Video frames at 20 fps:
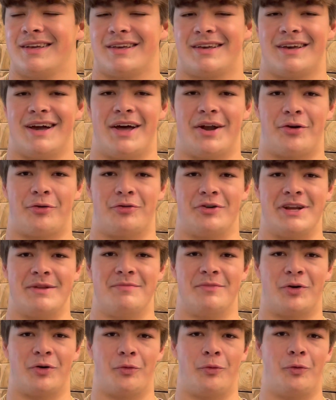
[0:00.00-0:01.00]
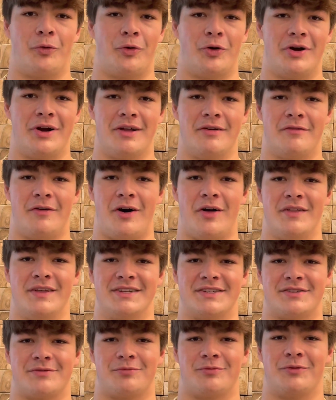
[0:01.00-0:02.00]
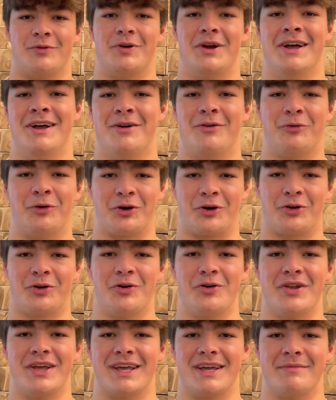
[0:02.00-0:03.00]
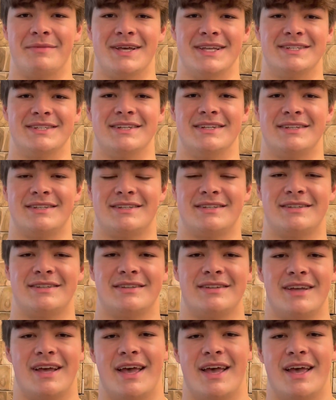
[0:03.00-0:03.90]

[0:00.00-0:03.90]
kind of reap the reward of all this recruiting business.